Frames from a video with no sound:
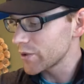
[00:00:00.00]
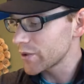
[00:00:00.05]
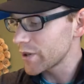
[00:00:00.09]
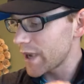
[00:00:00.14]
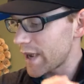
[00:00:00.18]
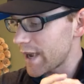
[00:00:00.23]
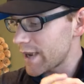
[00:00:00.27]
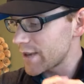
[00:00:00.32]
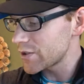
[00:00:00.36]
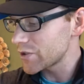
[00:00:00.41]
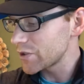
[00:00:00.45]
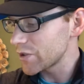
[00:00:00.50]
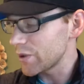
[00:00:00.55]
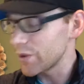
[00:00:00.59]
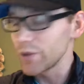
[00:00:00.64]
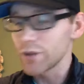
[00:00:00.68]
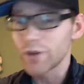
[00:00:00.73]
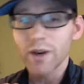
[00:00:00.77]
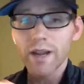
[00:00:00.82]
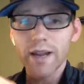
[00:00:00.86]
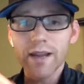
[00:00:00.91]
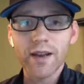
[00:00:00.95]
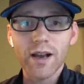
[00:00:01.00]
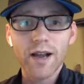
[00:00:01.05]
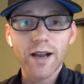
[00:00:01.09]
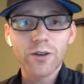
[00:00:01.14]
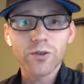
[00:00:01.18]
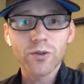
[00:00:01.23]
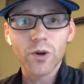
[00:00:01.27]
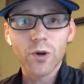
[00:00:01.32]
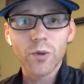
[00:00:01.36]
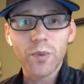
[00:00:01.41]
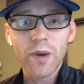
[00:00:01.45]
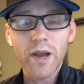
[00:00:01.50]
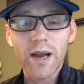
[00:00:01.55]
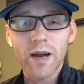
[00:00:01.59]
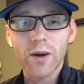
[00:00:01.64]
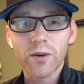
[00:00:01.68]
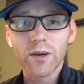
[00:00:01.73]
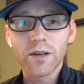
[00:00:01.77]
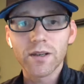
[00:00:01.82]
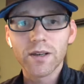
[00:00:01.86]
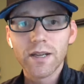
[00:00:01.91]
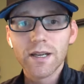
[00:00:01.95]
gas, solar, and
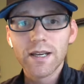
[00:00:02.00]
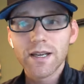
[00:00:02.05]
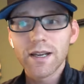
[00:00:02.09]
hydropower.